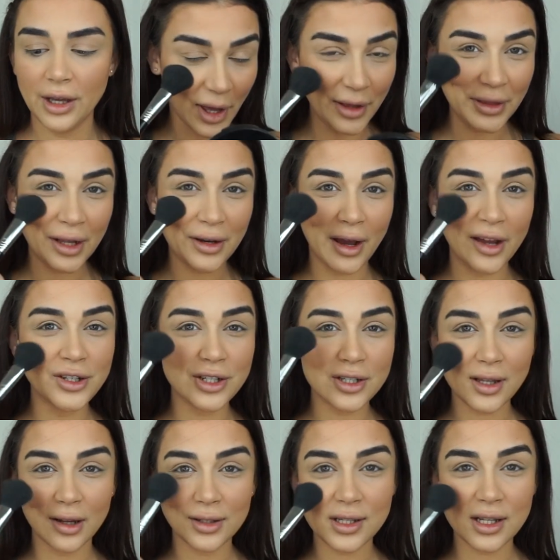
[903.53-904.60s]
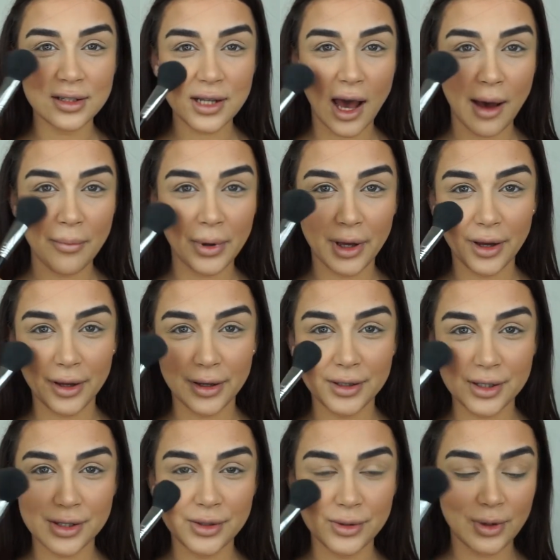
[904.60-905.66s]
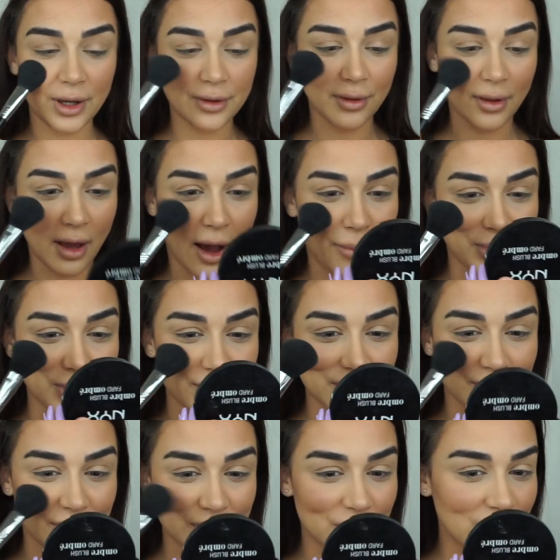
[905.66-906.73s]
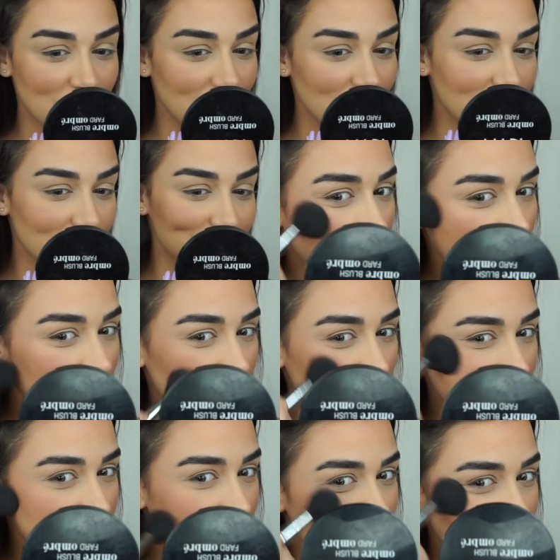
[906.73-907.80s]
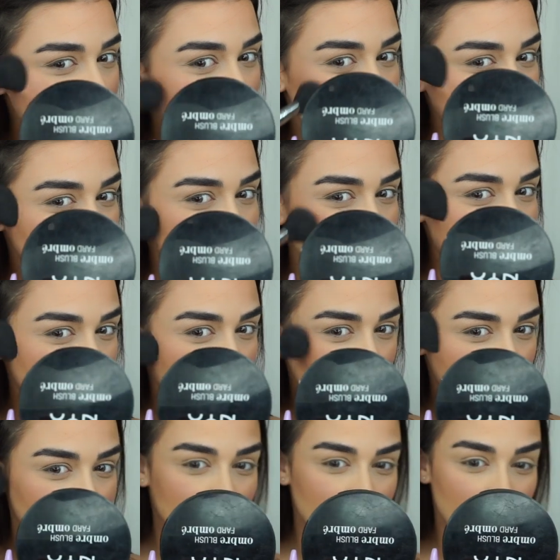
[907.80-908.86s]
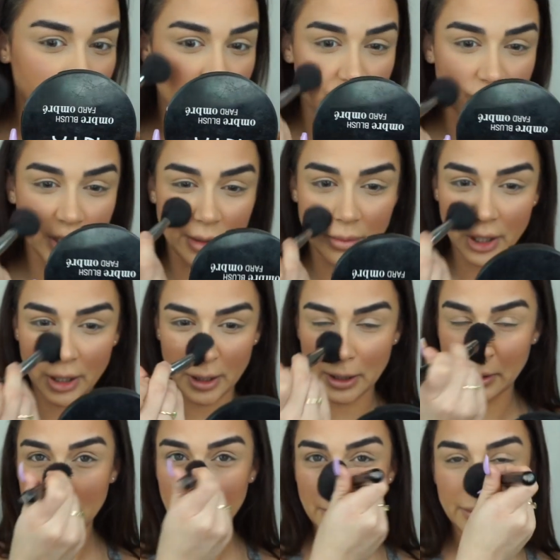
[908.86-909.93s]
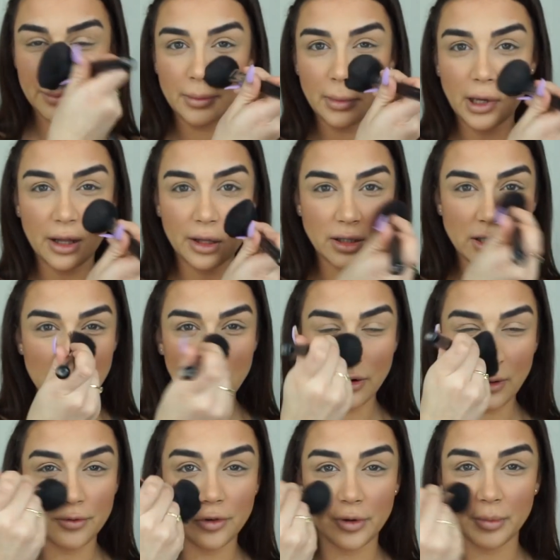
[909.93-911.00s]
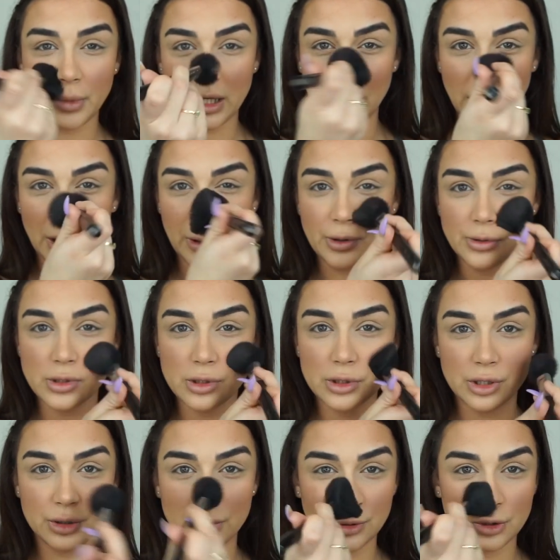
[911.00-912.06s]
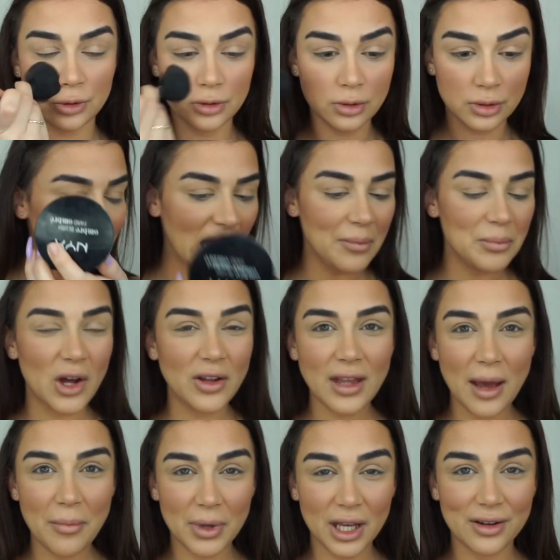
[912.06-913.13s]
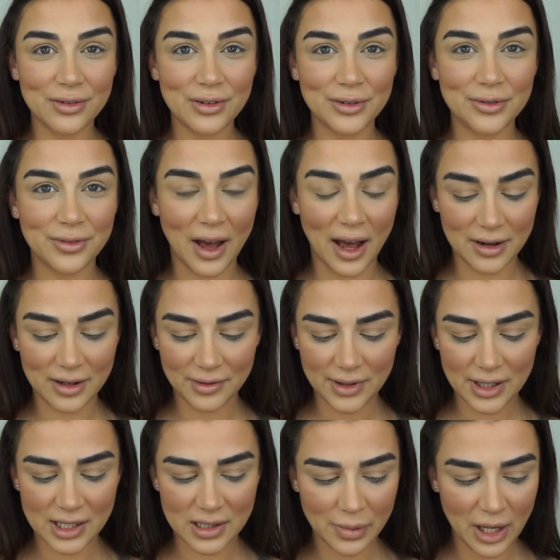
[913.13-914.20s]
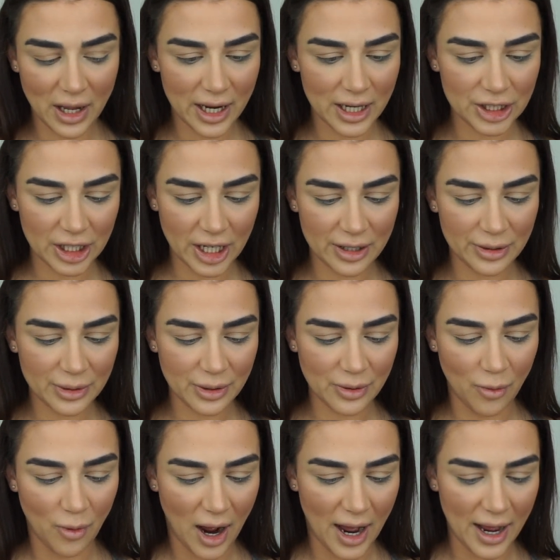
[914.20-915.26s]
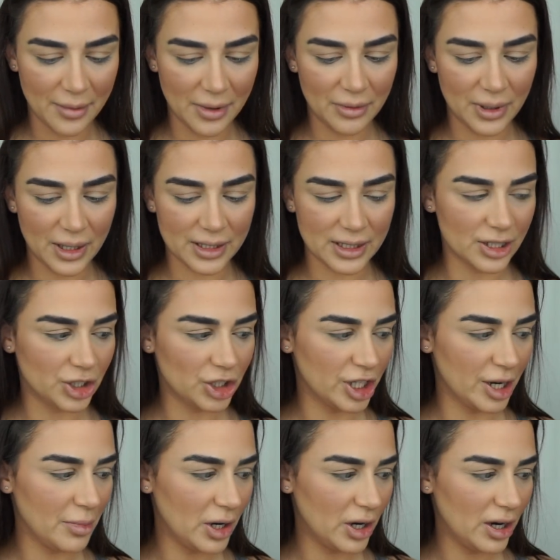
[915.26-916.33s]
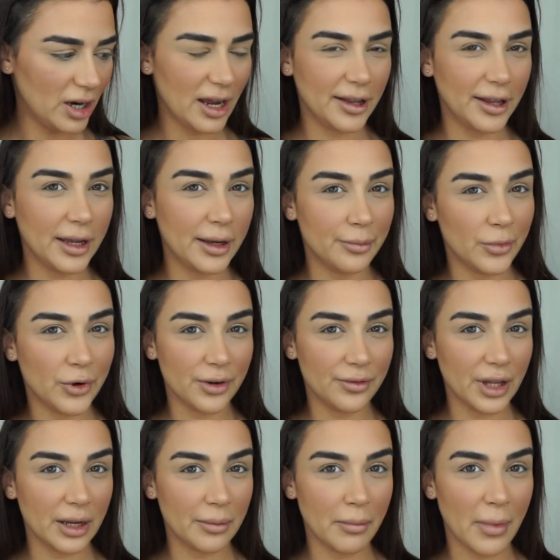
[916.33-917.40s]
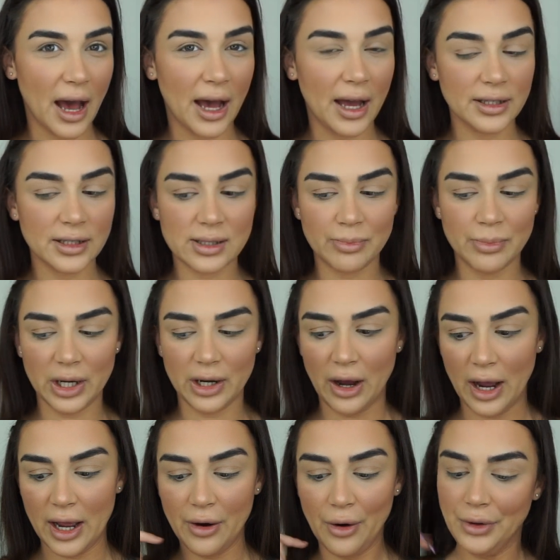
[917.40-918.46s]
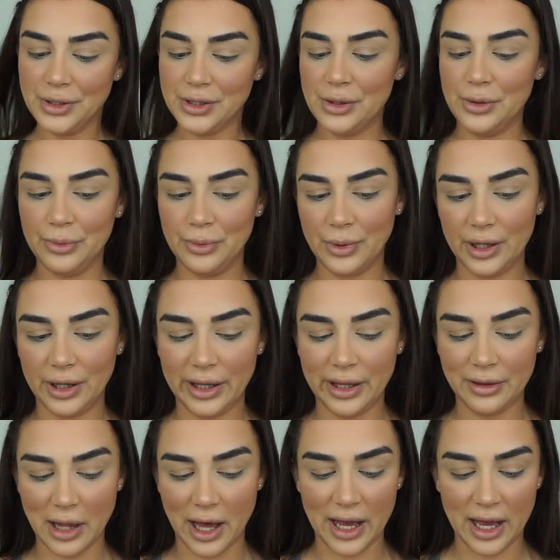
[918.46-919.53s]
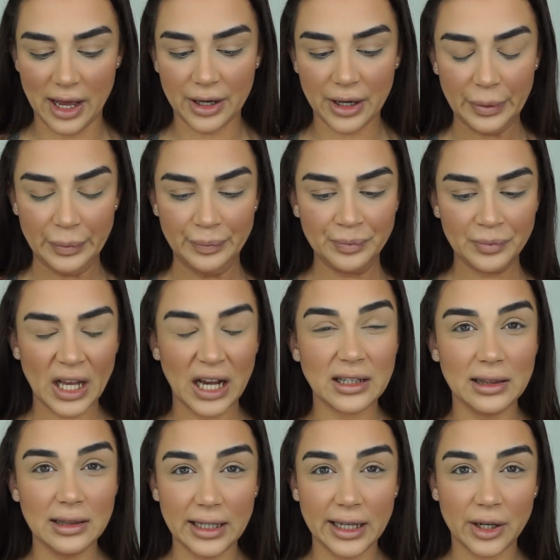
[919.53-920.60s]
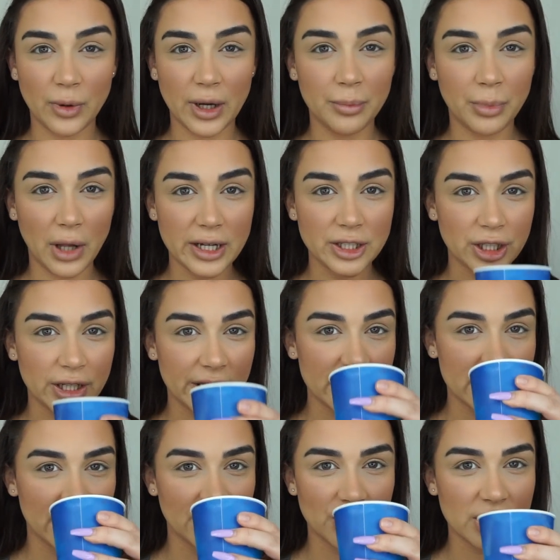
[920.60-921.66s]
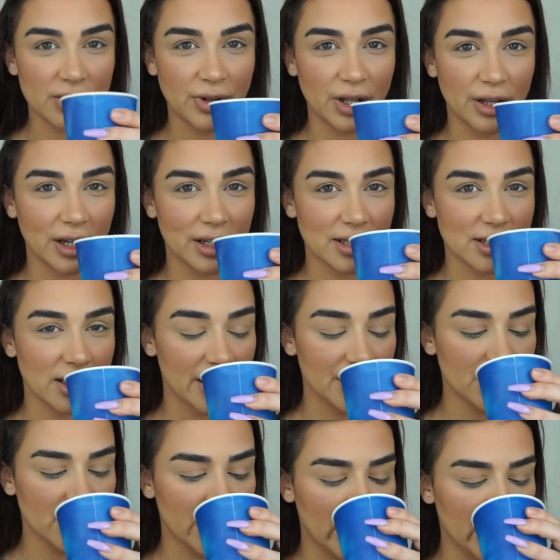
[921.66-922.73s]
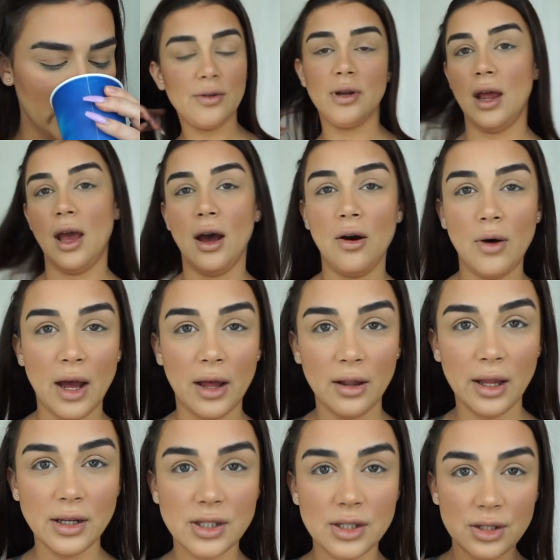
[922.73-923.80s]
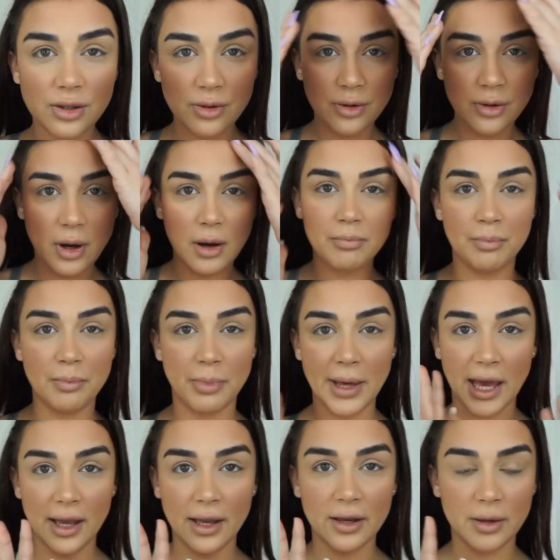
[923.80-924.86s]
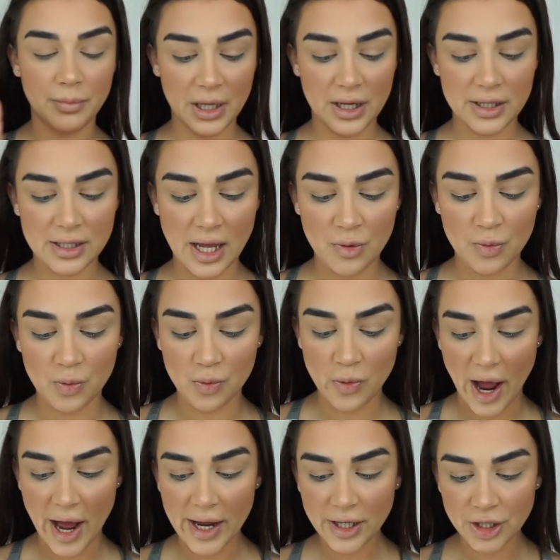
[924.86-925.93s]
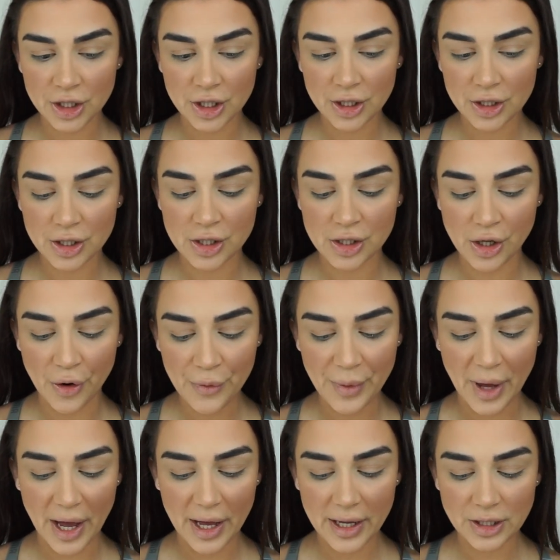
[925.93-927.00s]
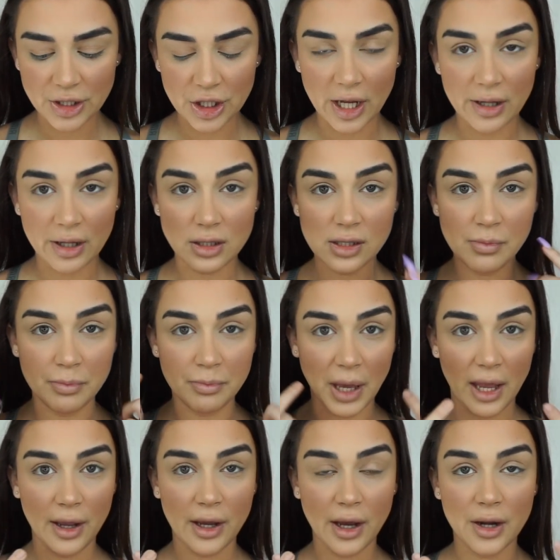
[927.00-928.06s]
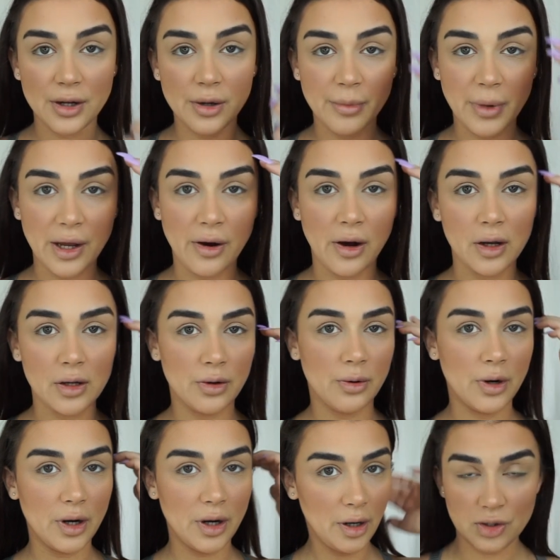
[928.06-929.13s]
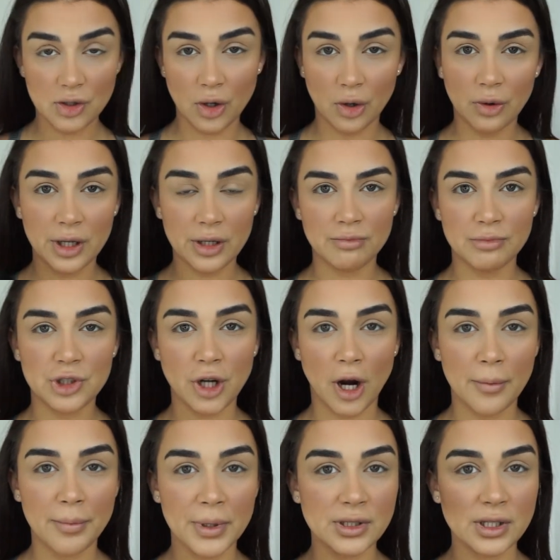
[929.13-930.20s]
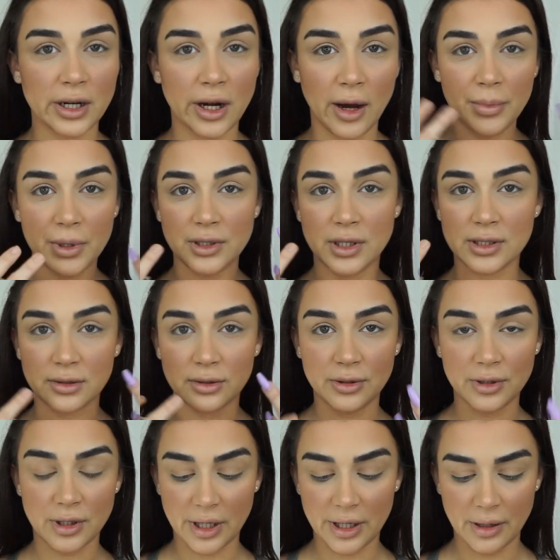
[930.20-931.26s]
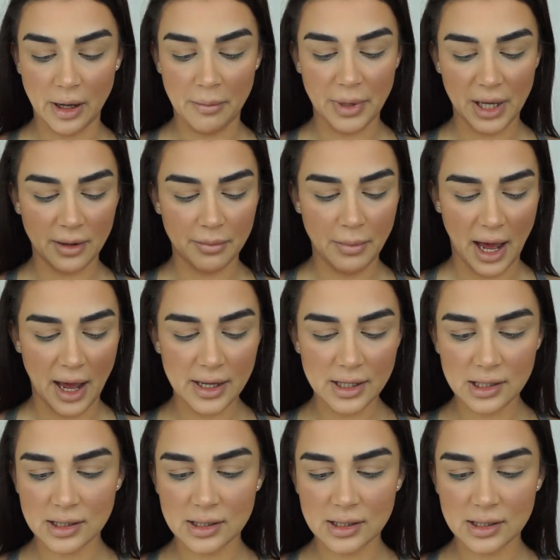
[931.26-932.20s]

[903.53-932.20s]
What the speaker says: And then I just like to tap it into the apples of the cheek. Okay, so this kind of gives like a little shimmer. I like to go over my nose too. Not that big of a fan of this blush. I don't know why, maybe because it's shimmer. I like more of like mattes, but I also really like liquid blushes. I just feel like it's nicer. Now I like to bake because I rush so much. I like to bake under my contour so it sharpens it up and doesn't look like a big mess.